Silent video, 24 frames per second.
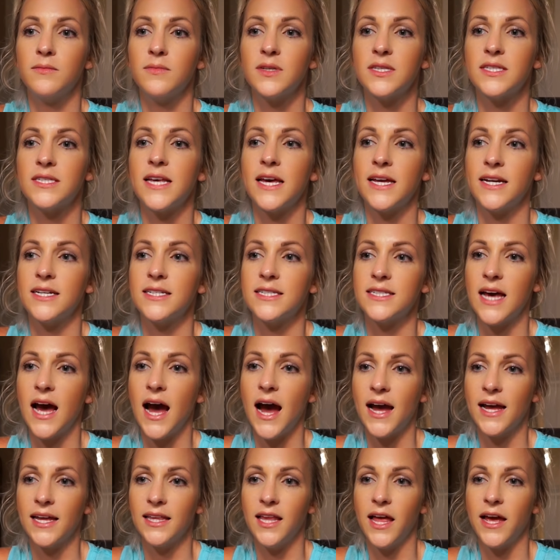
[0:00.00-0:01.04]
set
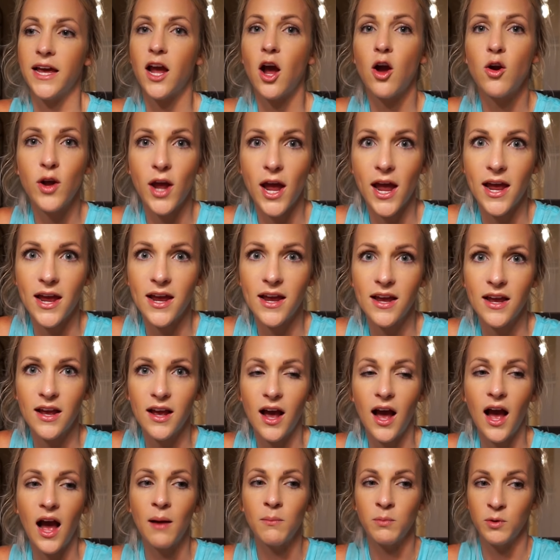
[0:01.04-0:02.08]
aside like, okay,
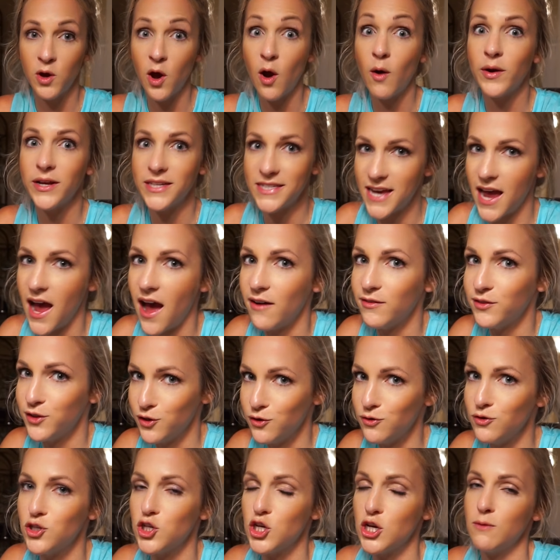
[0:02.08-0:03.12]
I'm going to have
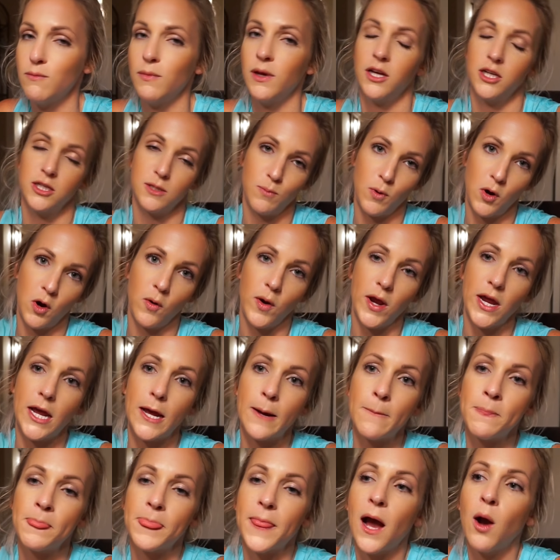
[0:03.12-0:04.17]
2 cheat meals per
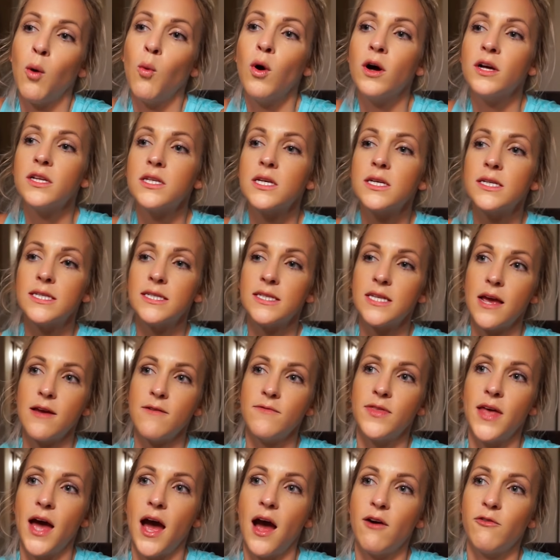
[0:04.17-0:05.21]
week. I want to
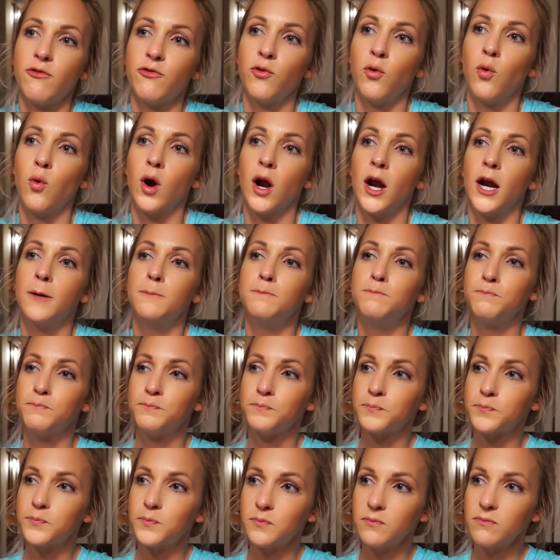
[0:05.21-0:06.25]
save that for
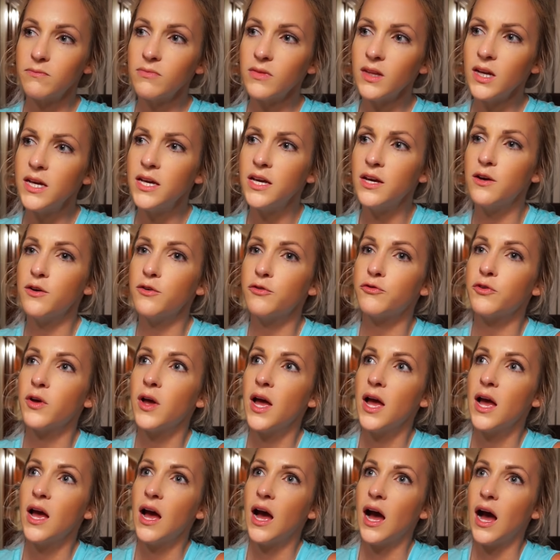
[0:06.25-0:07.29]
if
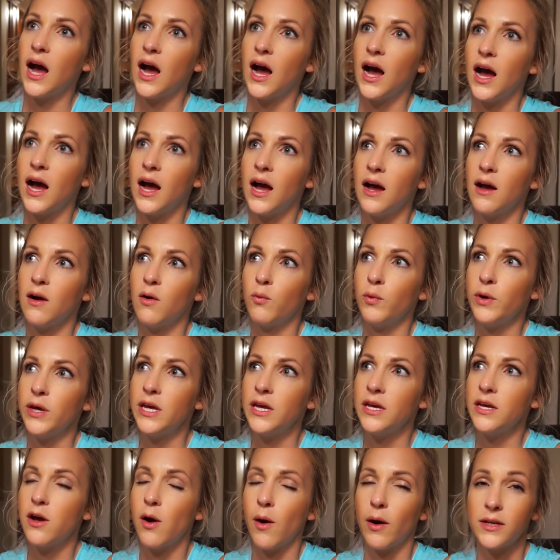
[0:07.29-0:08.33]

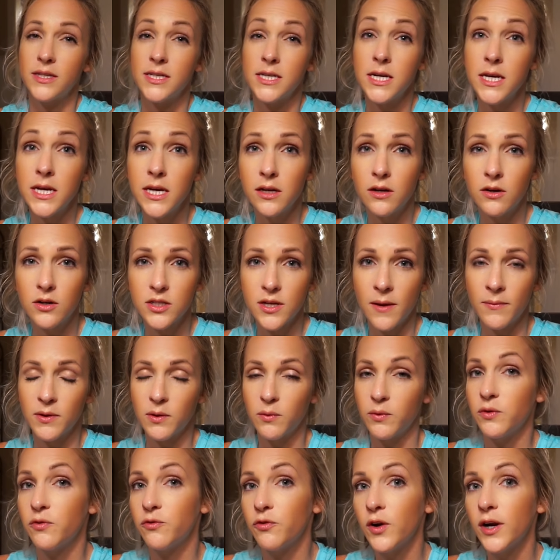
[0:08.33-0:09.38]
we go out to eat or
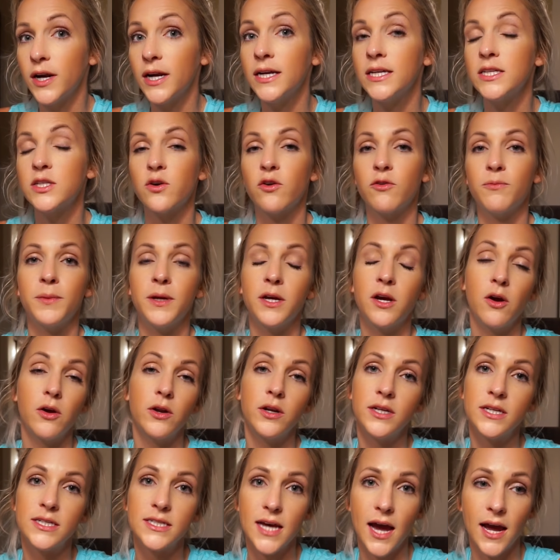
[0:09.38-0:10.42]
something with friends, or if me and
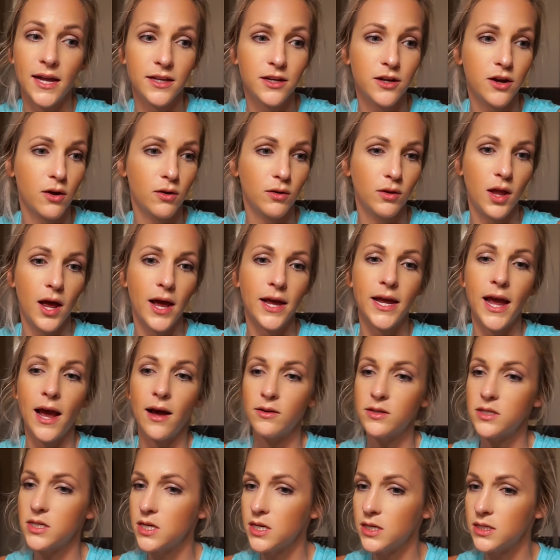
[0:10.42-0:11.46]
Cody decide to go like
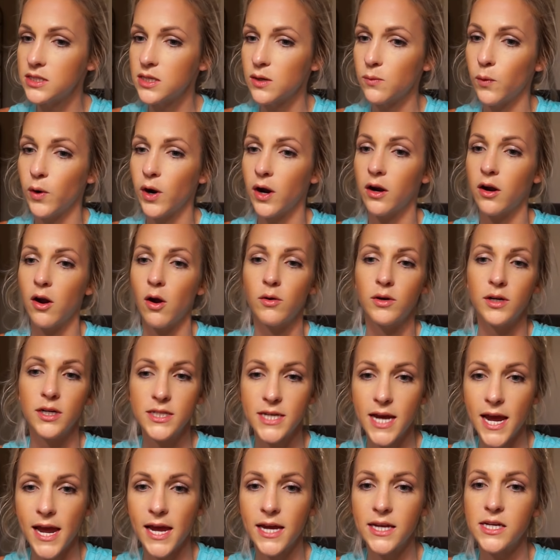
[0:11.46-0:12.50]
out to eat somewhere or go on a
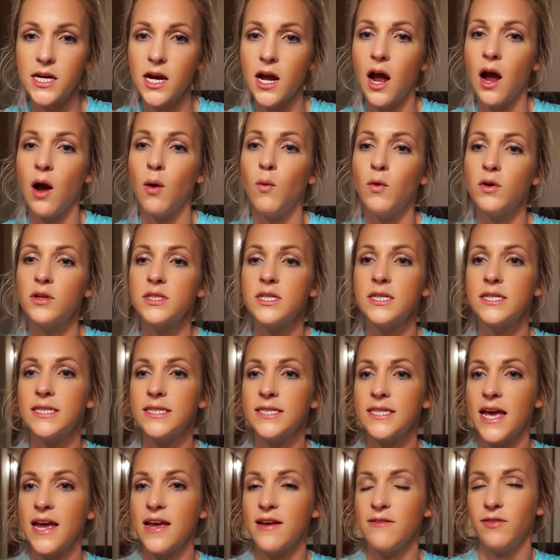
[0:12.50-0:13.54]
date. I want to
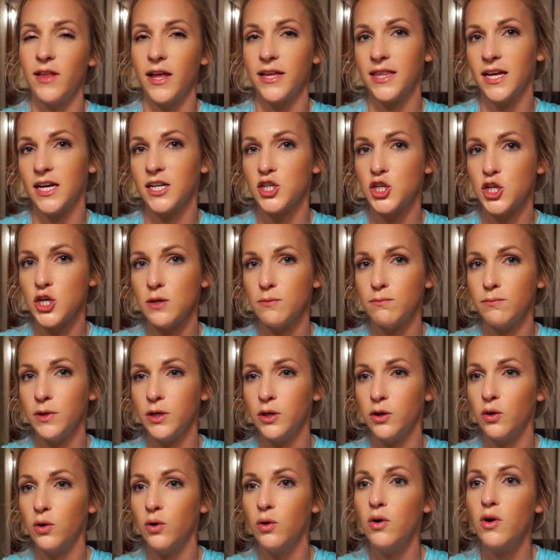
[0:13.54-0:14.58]
save like that cheat
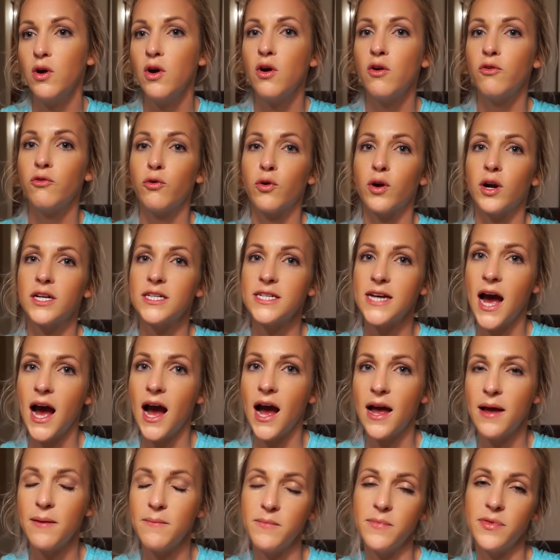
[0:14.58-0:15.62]
meal for a
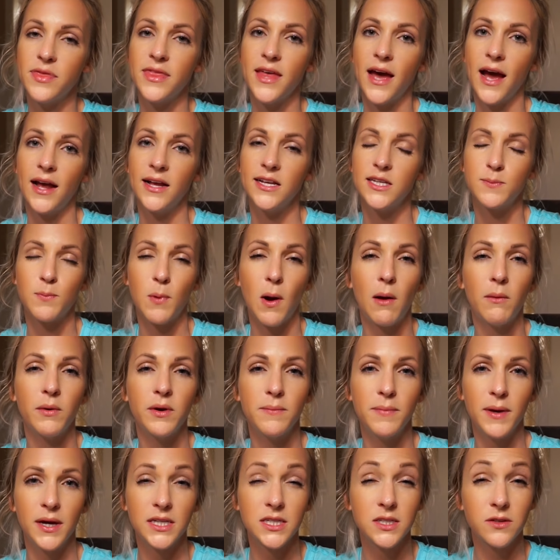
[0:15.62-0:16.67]
time that is
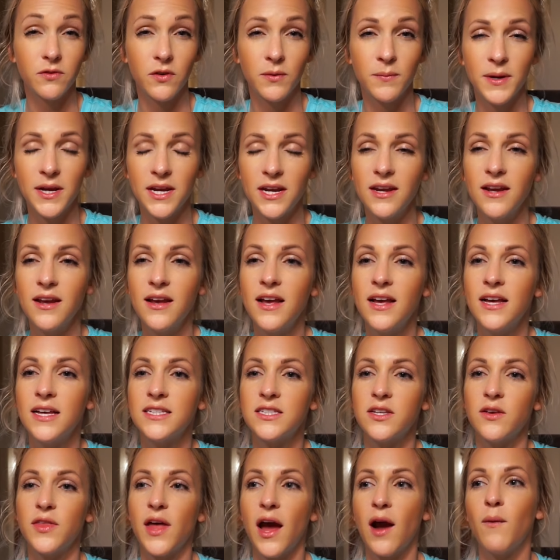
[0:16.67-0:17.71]
probably best for me,
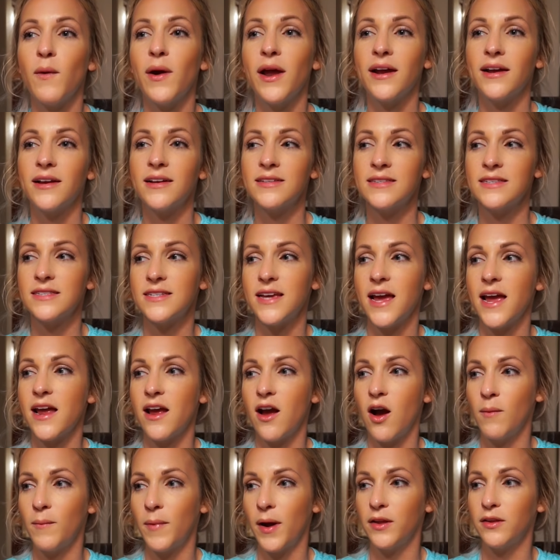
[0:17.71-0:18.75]
so that way I can
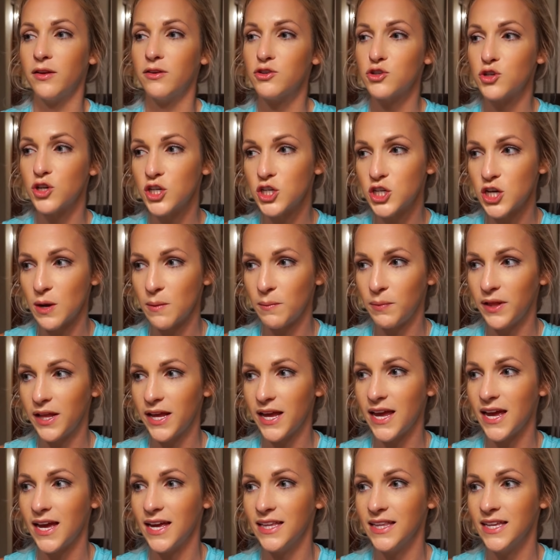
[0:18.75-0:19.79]
stay on my nutrition
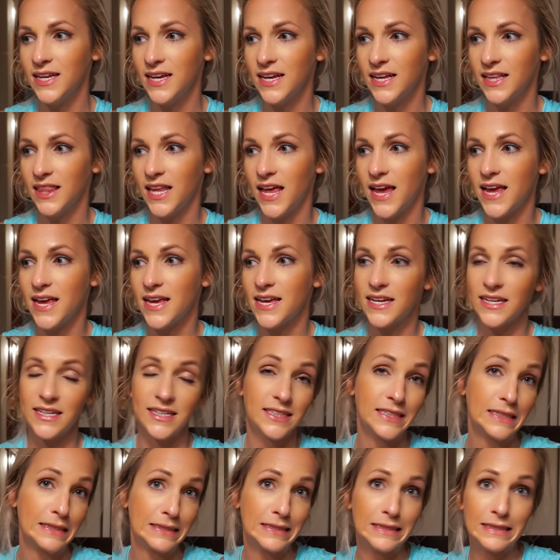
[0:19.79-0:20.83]
plan like
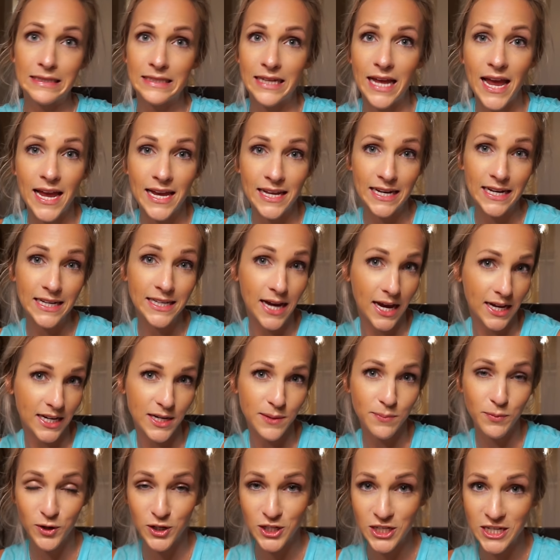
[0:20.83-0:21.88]

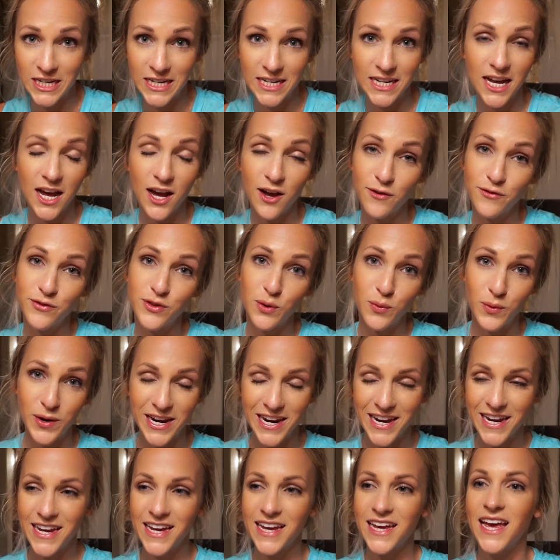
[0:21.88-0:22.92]
80-90% of the
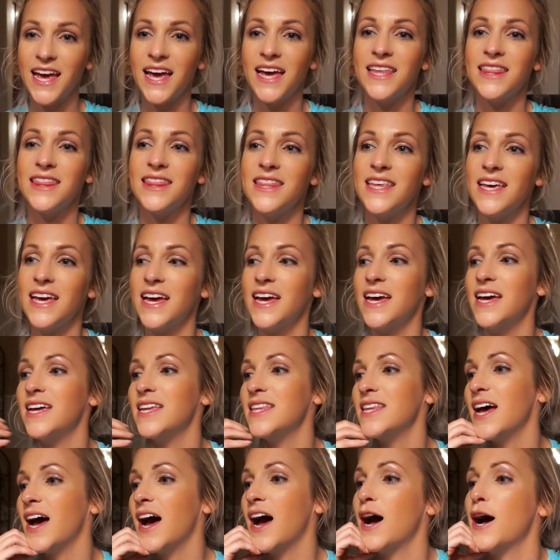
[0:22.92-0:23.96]
week, and
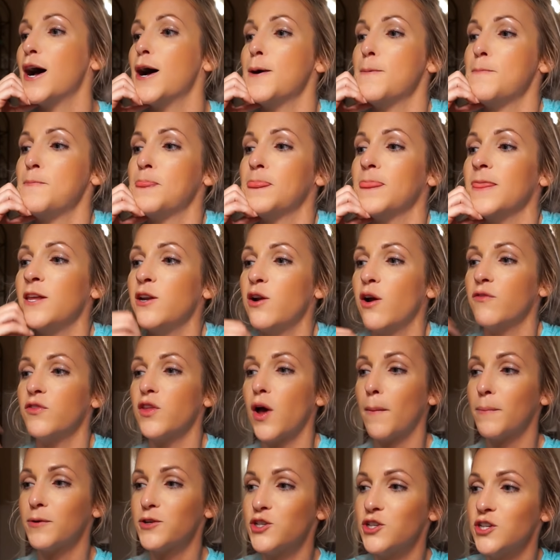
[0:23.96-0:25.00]
then you know, if
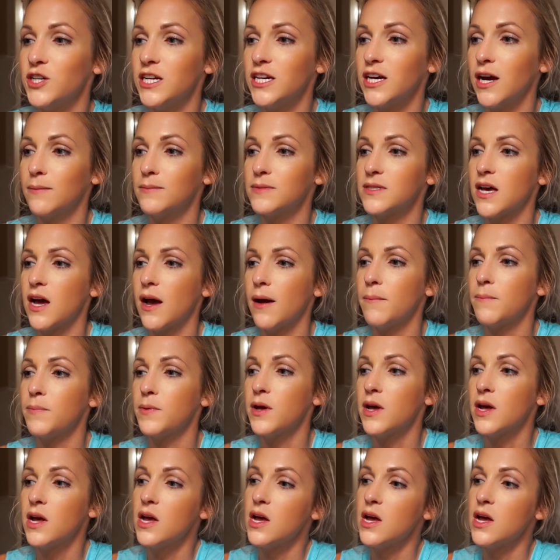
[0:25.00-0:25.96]
the opportunity comes up